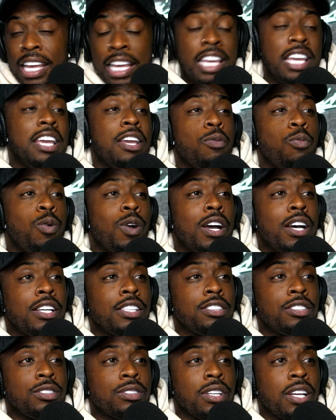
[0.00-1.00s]
he
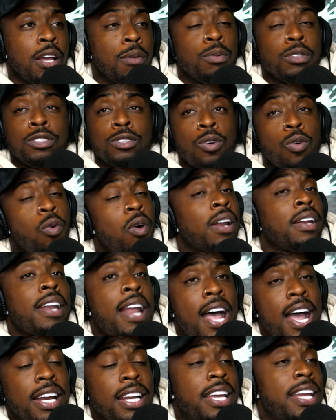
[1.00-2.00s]
was, it was
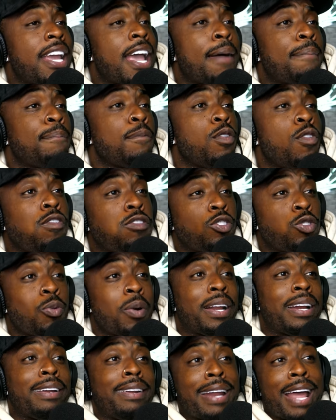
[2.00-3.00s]
online. He had moved
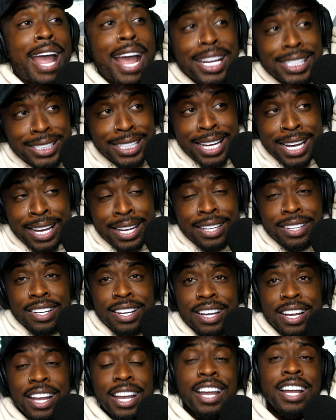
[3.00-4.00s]
to Atlanta,
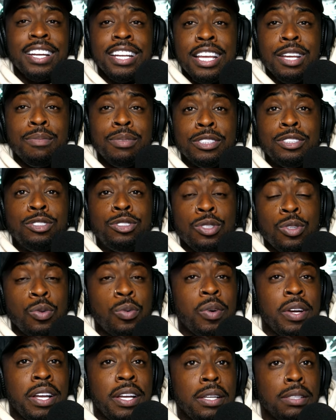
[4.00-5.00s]
and he was
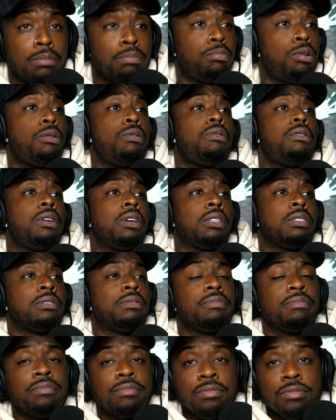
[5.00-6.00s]
doing
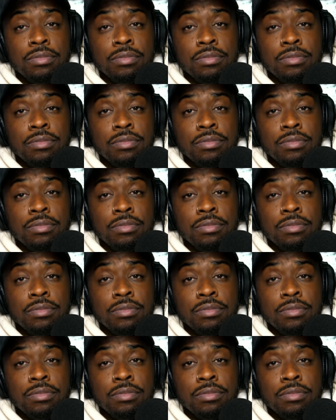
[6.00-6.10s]
porn.